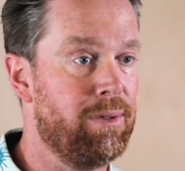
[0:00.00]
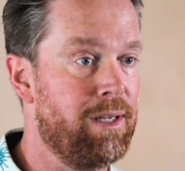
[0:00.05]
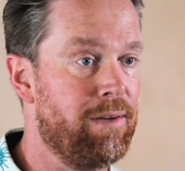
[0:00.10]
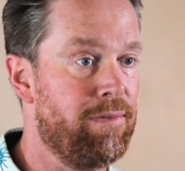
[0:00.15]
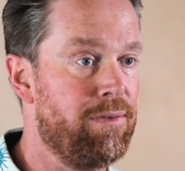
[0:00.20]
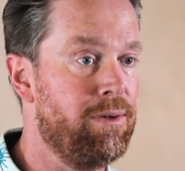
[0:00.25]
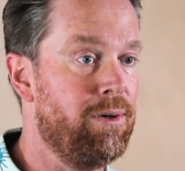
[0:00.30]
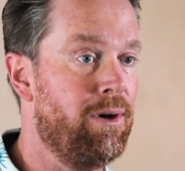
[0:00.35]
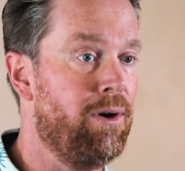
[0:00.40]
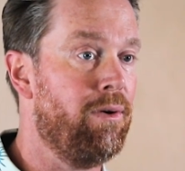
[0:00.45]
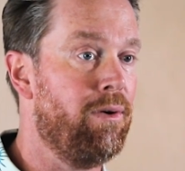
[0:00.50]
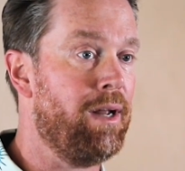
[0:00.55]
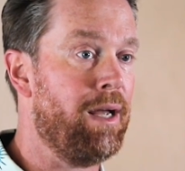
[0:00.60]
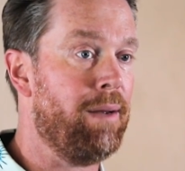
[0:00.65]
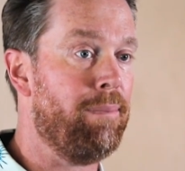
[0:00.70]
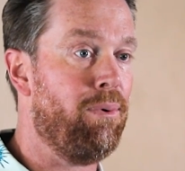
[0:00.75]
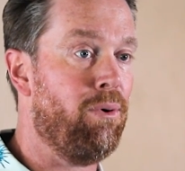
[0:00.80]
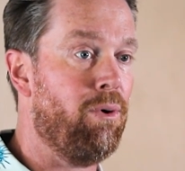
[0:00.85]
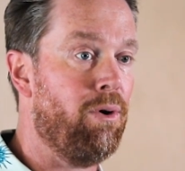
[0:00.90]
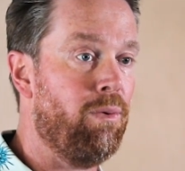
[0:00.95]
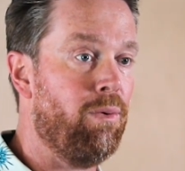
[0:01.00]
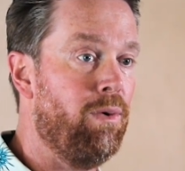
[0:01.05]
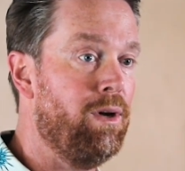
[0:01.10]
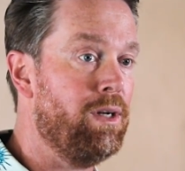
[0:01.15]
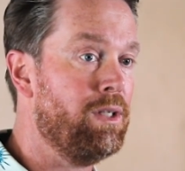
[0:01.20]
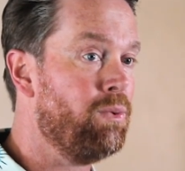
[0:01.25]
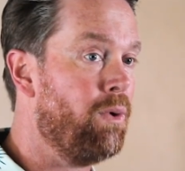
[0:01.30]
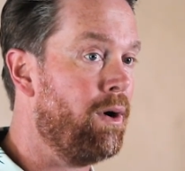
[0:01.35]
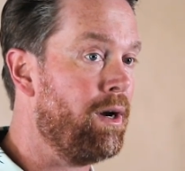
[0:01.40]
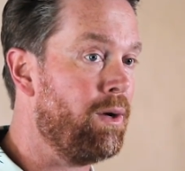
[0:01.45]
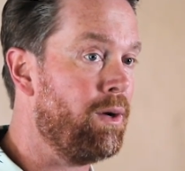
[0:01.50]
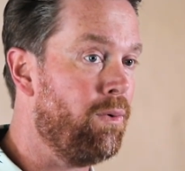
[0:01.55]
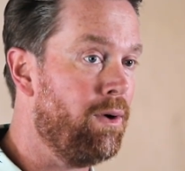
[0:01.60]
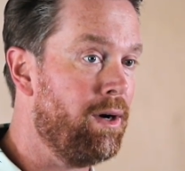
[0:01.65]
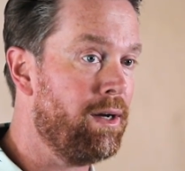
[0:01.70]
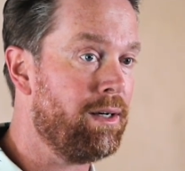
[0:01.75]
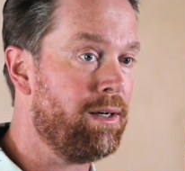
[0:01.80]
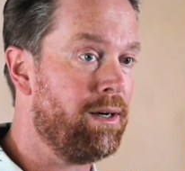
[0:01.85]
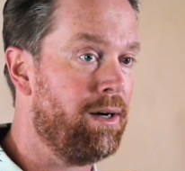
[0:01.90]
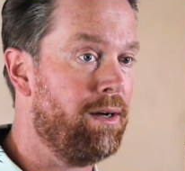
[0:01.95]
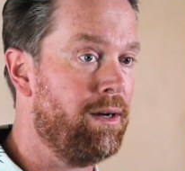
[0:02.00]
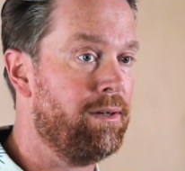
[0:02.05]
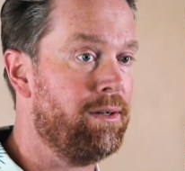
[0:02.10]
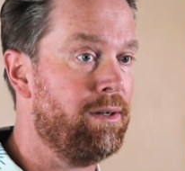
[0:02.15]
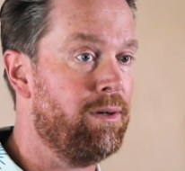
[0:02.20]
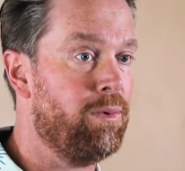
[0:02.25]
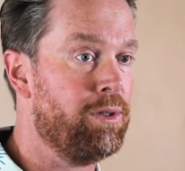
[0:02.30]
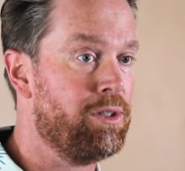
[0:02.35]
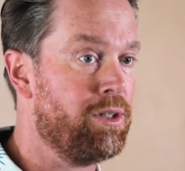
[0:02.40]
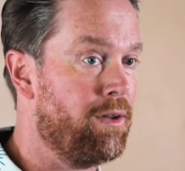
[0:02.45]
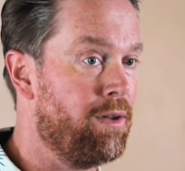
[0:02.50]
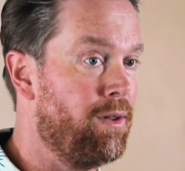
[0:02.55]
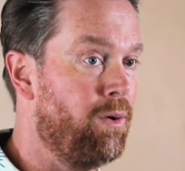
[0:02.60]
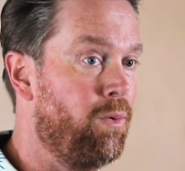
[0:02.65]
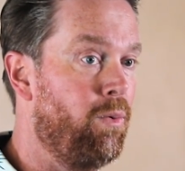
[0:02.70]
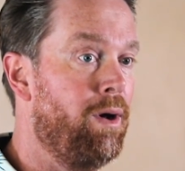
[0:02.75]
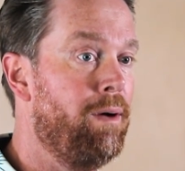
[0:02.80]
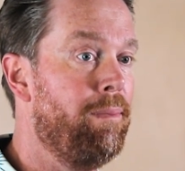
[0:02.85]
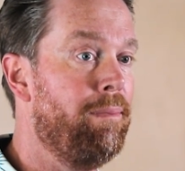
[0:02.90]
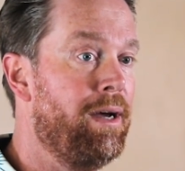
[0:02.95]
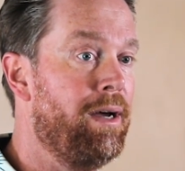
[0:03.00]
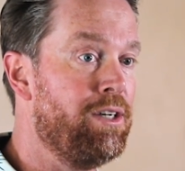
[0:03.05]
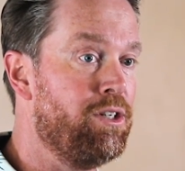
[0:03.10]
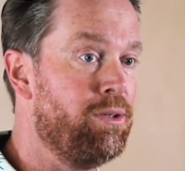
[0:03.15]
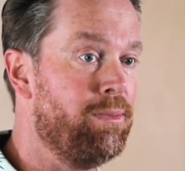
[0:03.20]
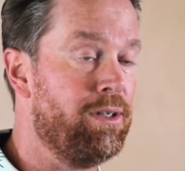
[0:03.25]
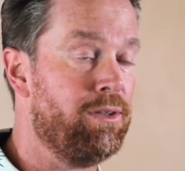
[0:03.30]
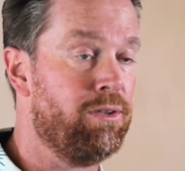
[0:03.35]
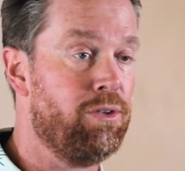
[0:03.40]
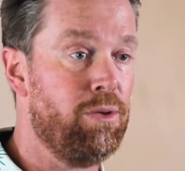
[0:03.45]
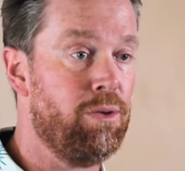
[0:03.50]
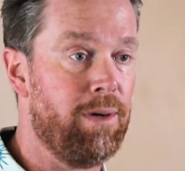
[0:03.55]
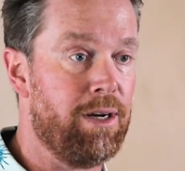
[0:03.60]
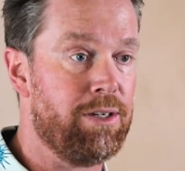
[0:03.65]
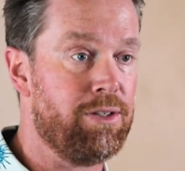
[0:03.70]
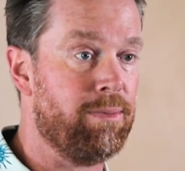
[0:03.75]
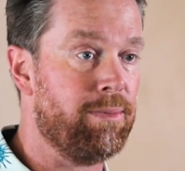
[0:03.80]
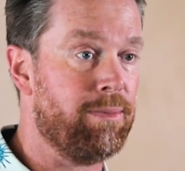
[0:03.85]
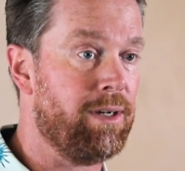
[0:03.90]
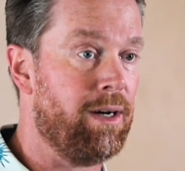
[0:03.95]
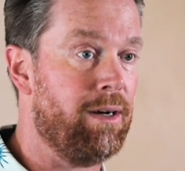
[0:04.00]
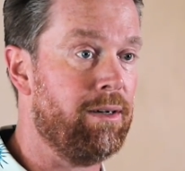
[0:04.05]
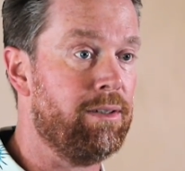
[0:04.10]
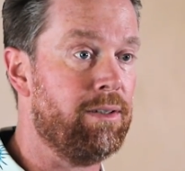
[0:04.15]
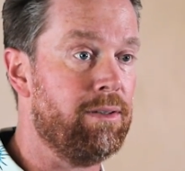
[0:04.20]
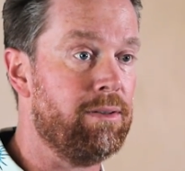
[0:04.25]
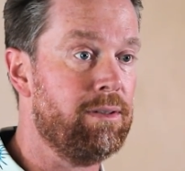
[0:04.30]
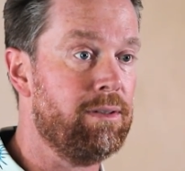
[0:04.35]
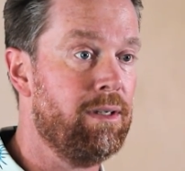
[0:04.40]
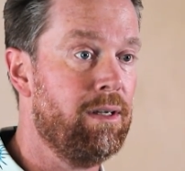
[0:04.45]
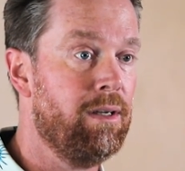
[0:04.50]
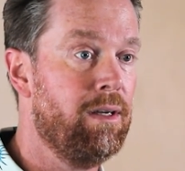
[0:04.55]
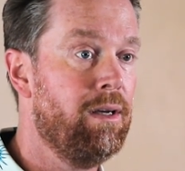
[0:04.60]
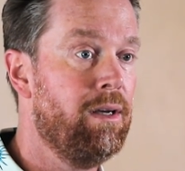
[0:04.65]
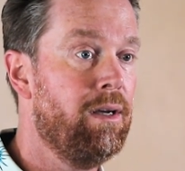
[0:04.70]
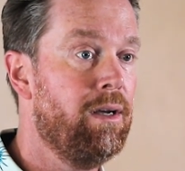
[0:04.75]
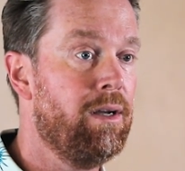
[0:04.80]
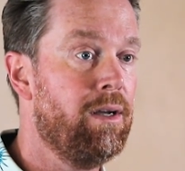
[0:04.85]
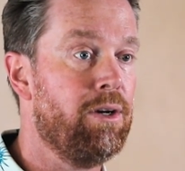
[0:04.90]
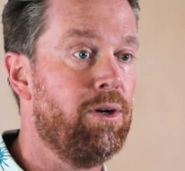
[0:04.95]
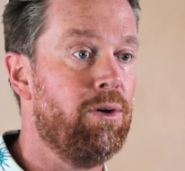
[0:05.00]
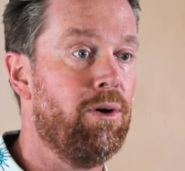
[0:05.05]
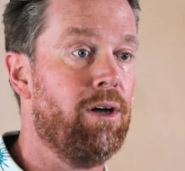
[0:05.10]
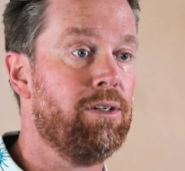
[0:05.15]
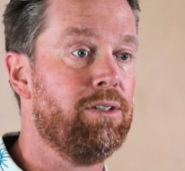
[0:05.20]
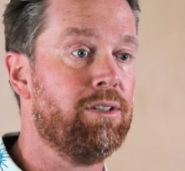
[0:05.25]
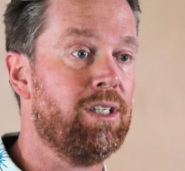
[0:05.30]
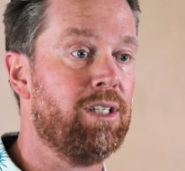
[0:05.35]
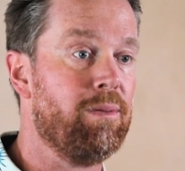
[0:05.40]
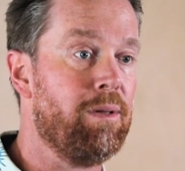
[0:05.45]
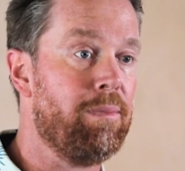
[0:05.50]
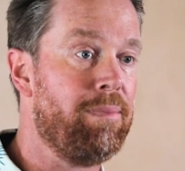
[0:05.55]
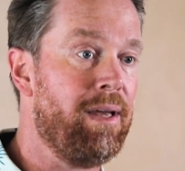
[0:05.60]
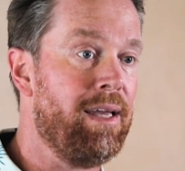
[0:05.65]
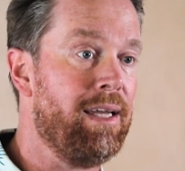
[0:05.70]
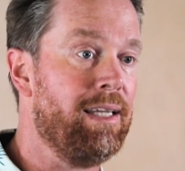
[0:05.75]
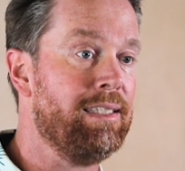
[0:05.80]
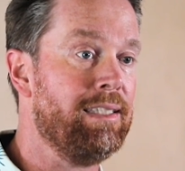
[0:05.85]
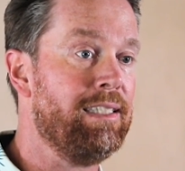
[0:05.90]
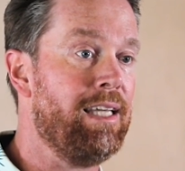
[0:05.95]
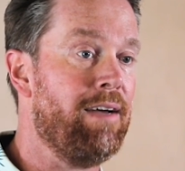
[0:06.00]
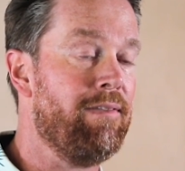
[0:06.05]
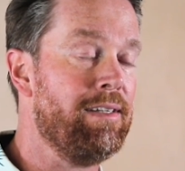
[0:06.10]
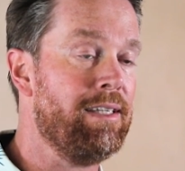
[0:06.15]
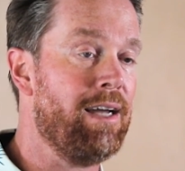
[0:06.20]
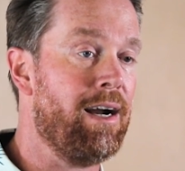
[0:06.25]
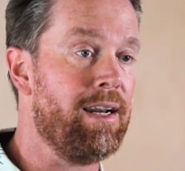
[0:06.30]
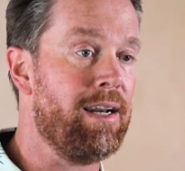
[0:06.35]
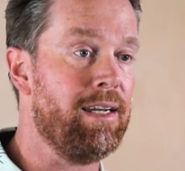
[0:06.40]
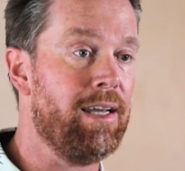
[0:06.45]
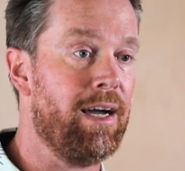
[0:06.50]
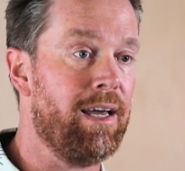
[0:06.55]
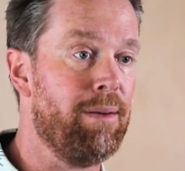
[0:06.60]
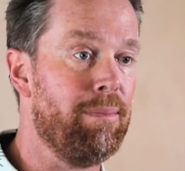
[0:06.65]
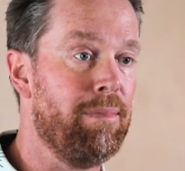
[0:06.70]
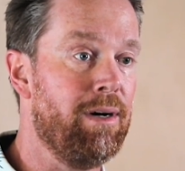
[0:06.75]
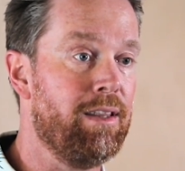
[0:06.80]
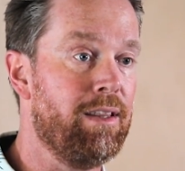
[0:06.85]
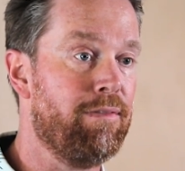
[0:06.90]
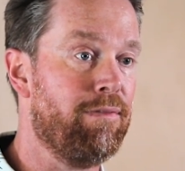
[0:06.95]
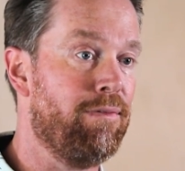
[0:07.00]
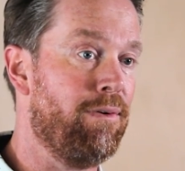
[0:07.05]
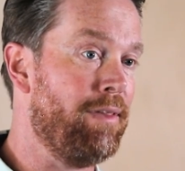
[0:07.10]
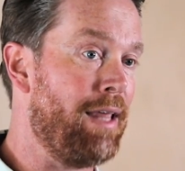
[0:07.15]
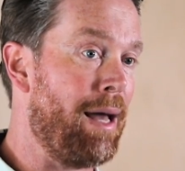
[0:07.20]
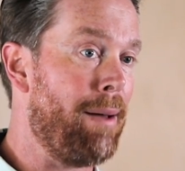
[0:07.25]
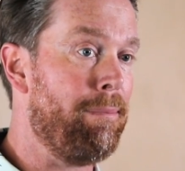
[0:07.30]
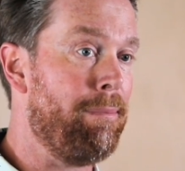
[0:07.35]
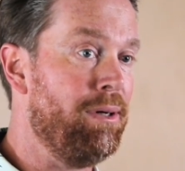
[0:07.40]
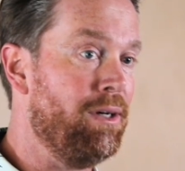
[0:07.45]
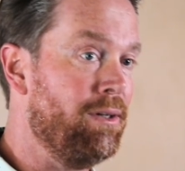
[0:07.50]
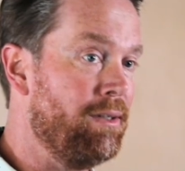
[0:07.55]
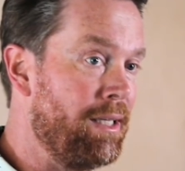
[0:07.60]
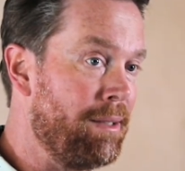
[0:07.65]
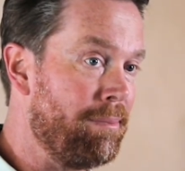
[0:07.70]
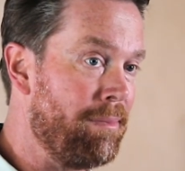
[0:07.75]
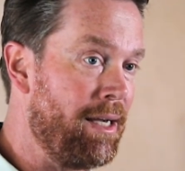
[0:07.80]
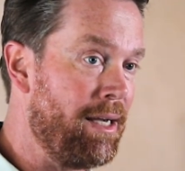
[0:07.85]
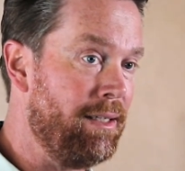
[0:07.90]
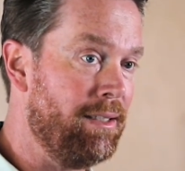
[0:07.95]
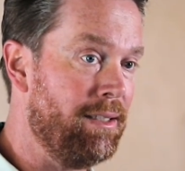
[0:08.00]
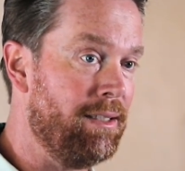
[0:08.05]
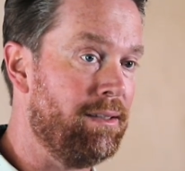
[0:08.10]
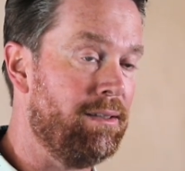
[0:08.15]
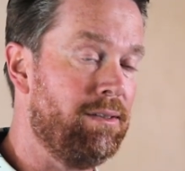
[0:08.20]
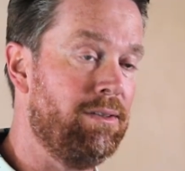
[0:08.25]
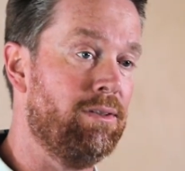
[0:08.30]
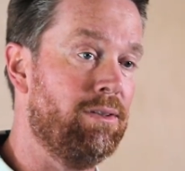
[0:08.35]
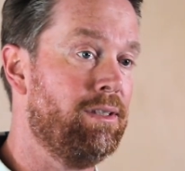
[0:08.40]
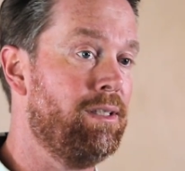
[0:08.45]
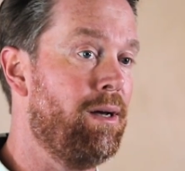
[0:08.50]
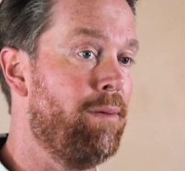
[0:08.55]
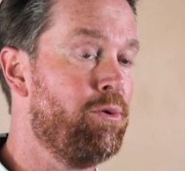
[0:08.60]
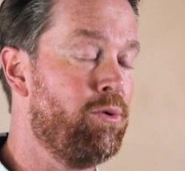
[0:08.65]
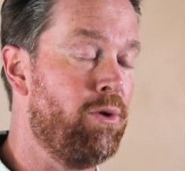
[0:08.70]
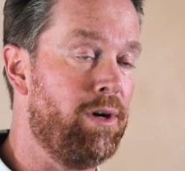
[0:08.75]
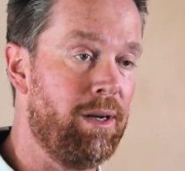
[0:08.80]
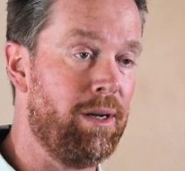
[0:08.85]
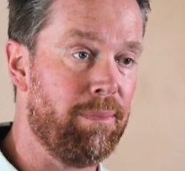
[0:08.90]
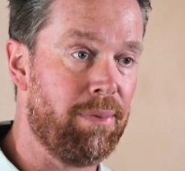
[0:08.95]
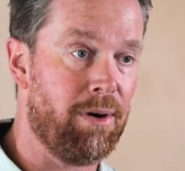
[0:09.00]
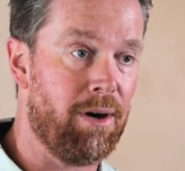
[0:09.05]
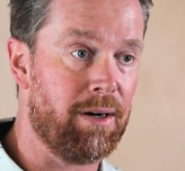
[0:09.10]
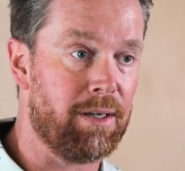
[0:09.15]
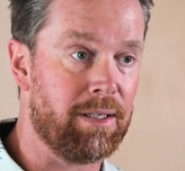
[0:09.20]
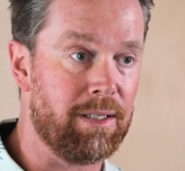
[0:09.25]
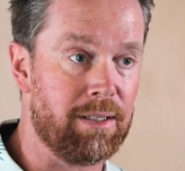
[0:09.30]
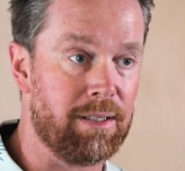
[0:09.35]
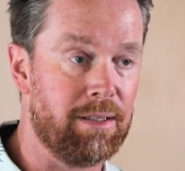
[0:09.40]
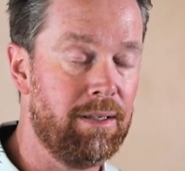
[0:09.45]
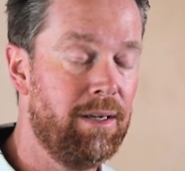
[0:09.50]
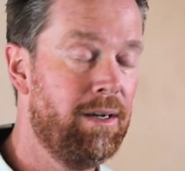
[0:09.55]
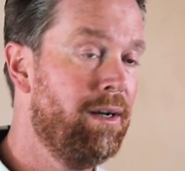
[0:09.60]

if you own a Port 121 condo, which are the 1-bedroom and 2-bedroom condos, you're also gonna be paying $7.99 a month for that building maintenance, your subterranean parking,